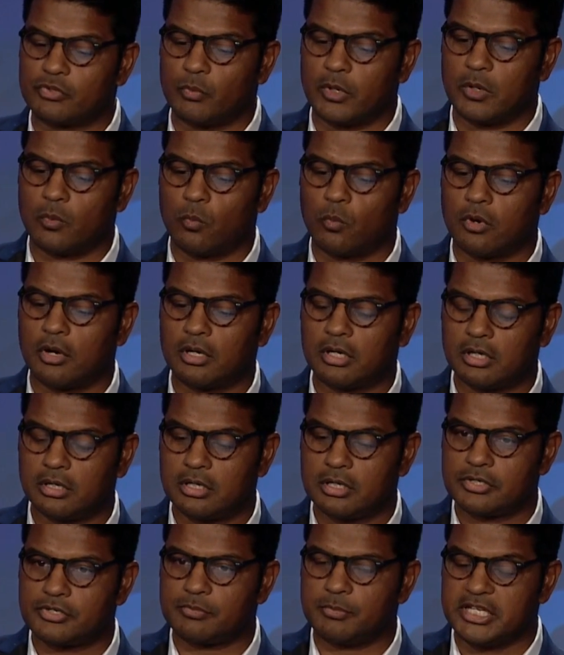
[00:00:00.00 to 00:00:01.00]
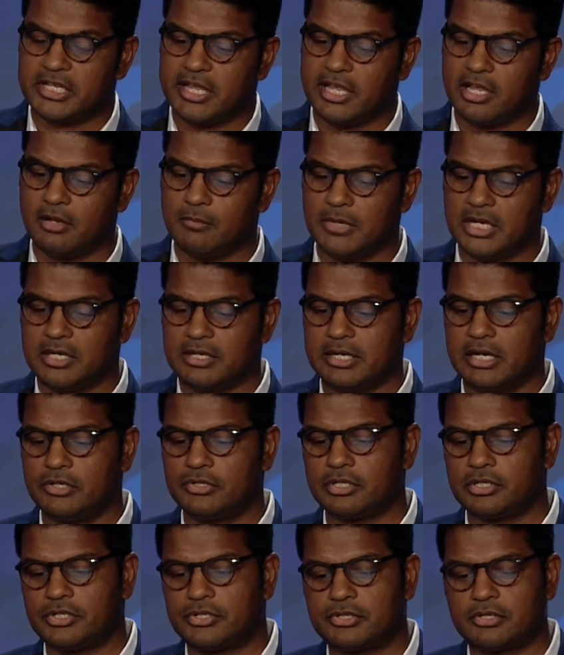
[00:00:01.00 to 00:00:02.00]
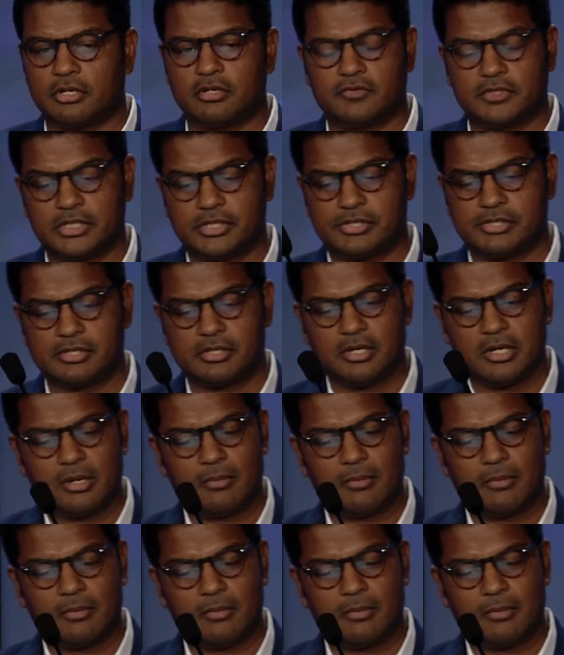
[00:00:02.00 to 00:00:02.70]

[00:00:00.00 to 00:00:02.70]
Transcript: where workers became indentured servants